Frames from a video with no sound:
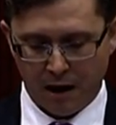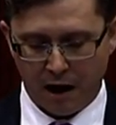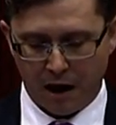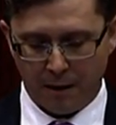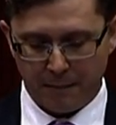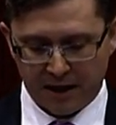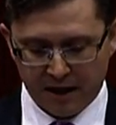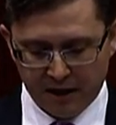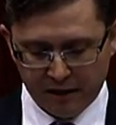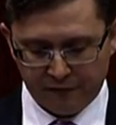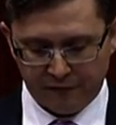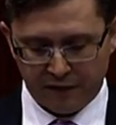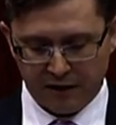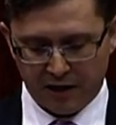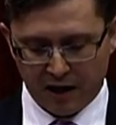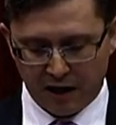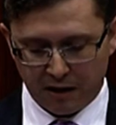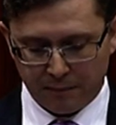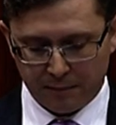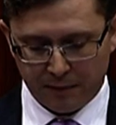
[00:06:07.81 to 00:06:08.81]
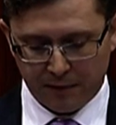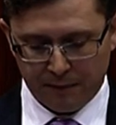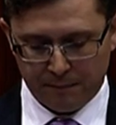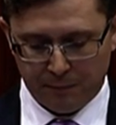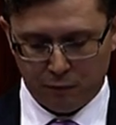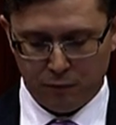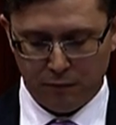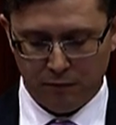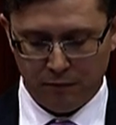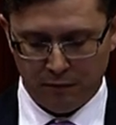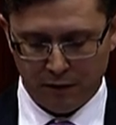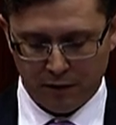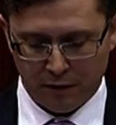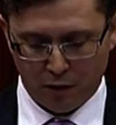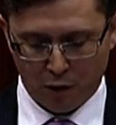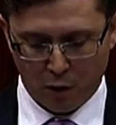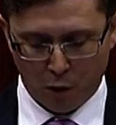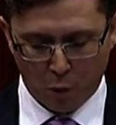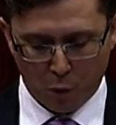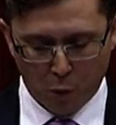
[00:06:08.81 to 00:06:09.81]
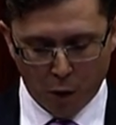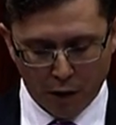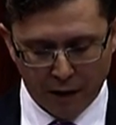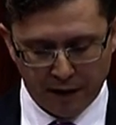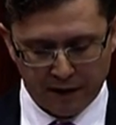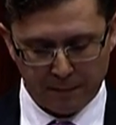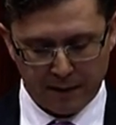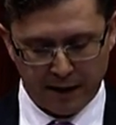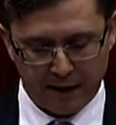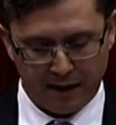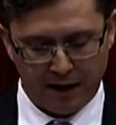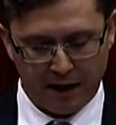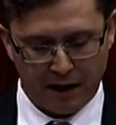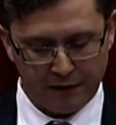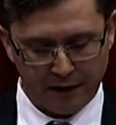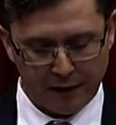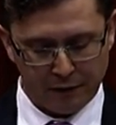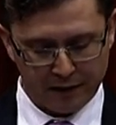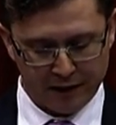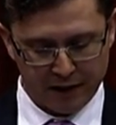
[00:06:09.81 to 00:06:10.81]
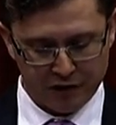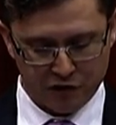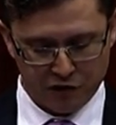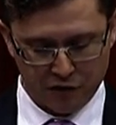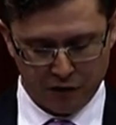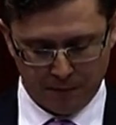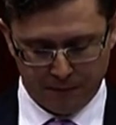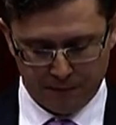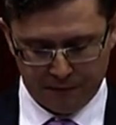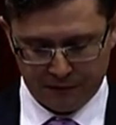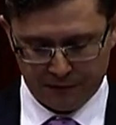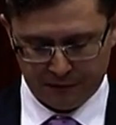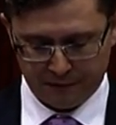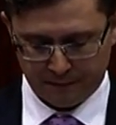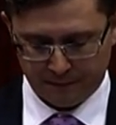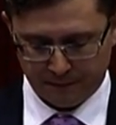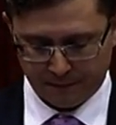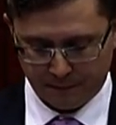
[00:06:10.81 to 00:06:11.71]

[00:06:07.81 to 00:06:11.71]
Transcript: I'm here for young people who are worried about how they'll get jobs.